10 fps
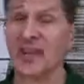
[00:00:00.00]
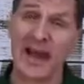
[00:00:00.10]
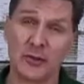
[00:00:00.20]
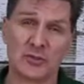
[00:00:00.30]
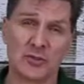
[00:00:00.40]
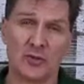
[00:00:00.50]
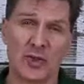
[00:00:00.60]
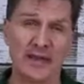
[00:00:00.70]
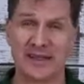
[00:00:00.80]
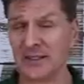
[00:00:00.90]
how to do
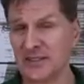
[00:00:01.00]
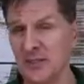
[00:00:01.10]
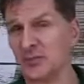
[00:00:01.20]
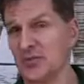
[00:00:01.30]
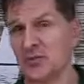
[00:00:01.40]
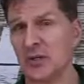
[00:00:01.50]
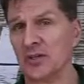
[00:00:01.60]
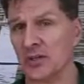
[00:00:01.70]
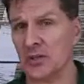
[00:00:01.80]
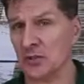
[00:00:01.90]
that, little tips and
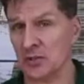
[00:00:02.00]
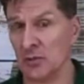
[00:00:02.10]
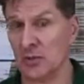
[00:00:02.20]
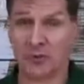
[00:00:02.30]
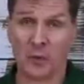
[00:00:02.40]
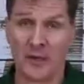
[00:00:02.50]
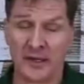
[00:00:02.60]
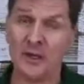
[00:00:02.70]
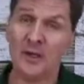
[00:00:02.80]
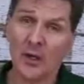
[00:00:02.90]
tricks that you can do along the
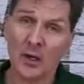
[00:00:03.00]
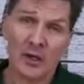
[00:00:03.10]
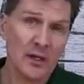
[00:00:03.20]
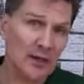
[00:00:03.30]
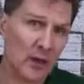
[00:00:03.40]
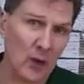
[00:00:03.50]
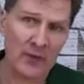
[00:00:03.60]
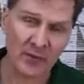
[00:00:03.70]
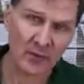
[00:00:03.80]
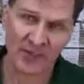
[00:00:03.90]
way. You know, a
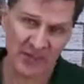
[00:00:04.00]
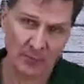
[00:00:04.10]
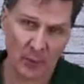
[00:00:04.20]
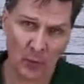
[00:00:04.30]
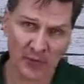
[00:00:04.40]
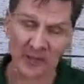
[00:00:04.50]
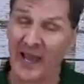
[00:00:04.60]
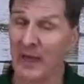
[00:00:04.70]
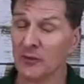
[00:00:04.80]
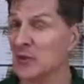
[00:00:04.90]
very simple one is,
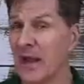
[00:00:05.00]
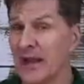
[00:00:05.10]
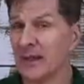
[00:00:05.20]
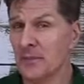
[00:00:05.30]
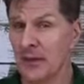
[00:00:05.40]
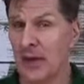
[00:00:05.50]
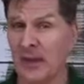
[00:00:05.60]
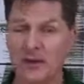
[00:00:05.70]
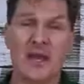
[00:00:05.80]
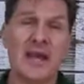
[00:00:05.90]
how do you hang a mirror?
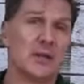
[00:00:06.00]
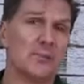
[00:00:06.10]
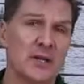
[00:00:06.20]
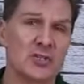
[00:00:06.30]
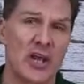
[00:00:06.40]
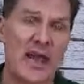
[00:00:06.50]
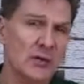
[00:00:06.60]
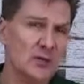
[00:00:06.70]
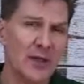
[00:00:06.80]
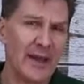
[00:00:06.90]
How do you hang a picture? How
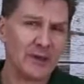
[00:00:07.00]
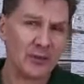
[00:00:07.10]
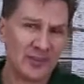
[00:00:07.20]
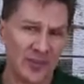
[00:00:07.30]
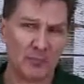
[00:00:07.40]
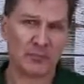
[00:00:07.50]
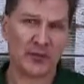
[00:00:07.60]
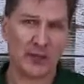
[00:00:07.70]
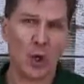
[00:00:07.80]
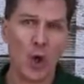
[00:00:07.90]
do you hang
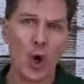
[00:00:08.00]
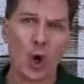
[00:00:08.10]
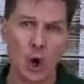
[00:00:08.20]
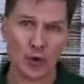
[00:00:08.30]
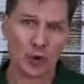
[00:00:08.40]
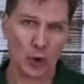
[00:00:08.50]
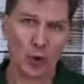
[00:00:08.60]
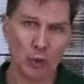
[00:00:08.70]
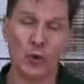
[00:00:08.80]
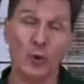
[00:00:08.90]
something on your
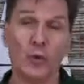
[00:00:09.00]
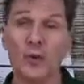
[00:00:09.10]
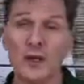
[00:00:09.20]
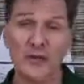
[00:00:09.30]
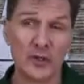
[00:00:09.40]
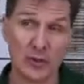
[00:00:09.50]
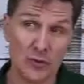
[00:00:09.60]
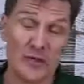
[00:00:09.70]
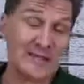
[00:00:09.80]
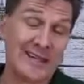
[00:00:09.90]
wall that
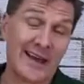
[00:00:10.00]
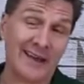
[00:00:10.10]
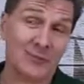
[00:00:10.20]
you need to hang?